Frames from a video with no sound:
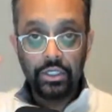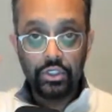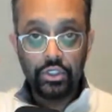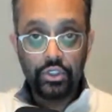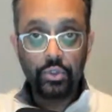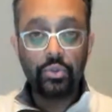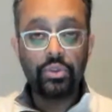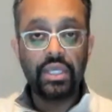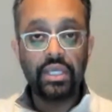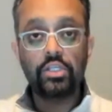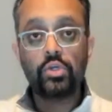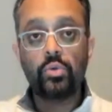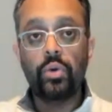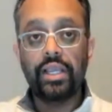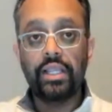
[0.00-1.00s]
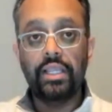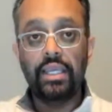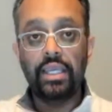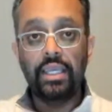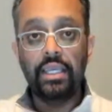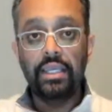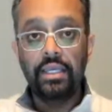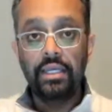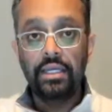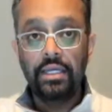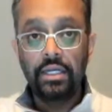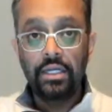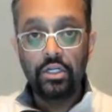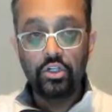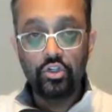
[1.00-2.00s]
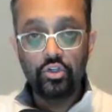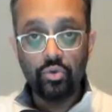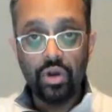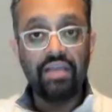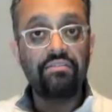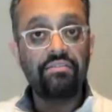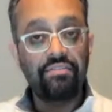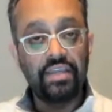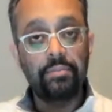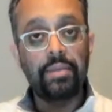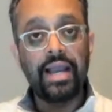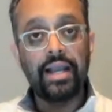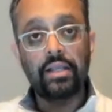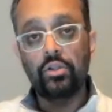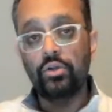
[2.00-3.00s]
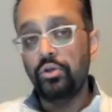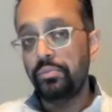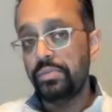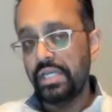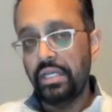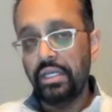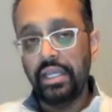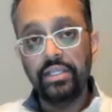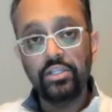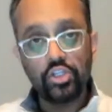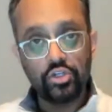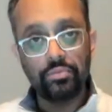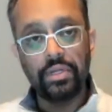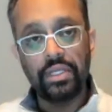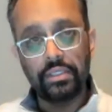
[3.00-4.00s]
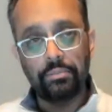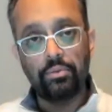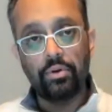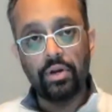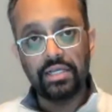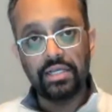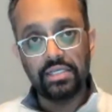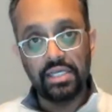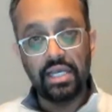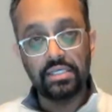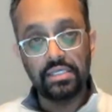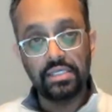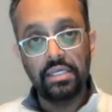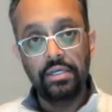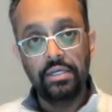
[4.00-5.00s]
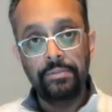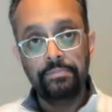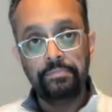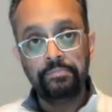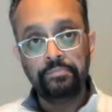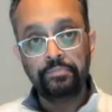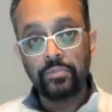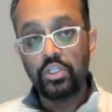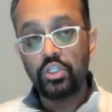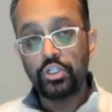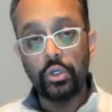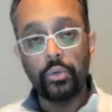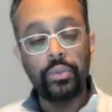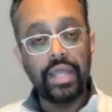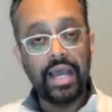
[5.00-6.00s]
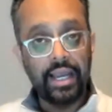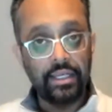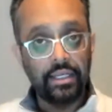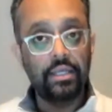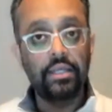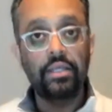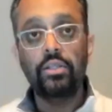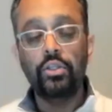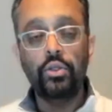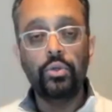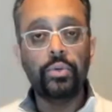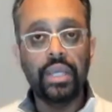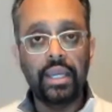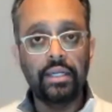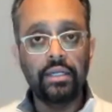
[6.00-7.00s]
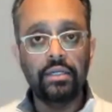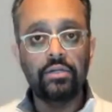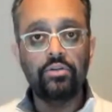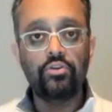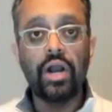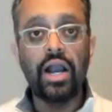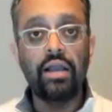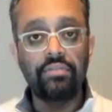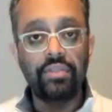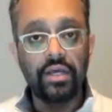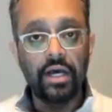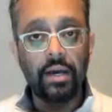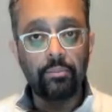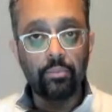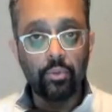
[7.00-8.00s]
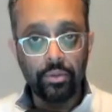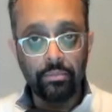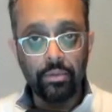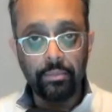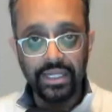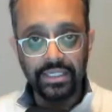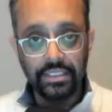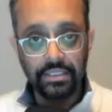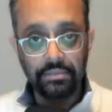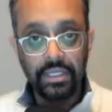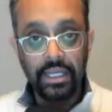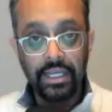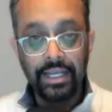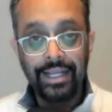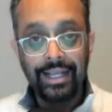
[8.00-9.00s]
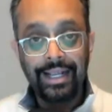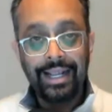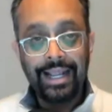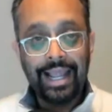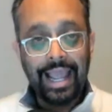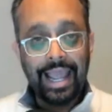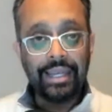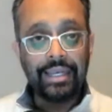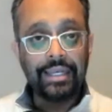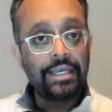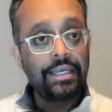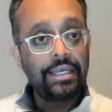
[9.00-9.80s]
do things quickly, drive feedback loops, and instrument the process so that you can drive the upward momentum? And